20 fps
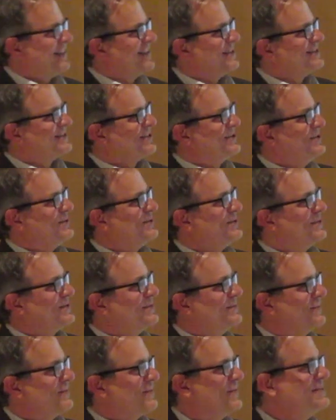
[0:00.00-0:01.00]
I think it's
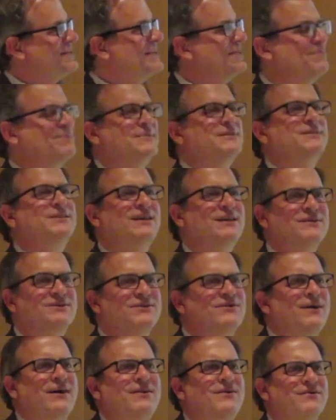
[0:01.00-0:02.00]
cool. What's the
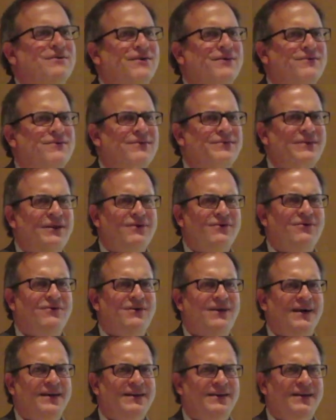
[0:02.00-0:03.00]
potential? I don't know. Could they
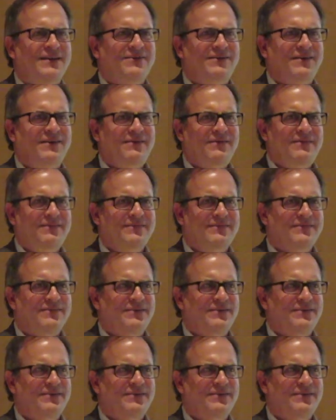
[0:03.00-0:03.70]
grow cotton out there?